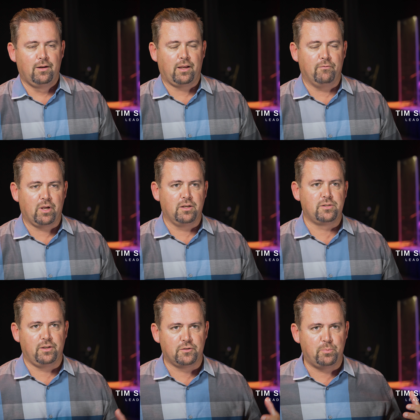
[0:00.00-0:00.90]
giving us
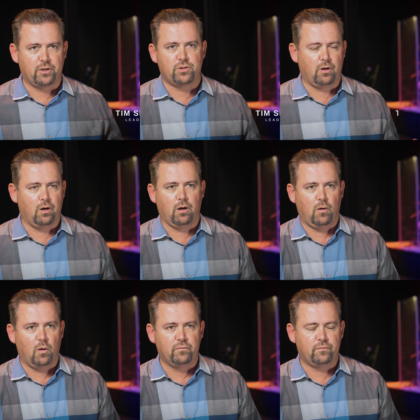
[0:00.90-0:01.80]
this picture
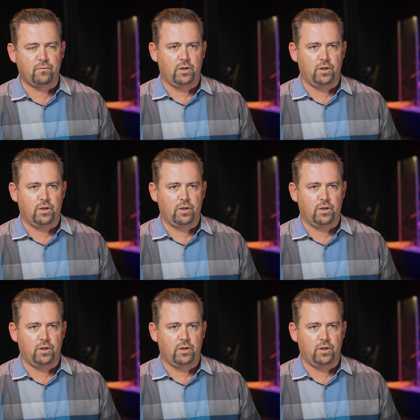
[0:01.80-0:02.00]
of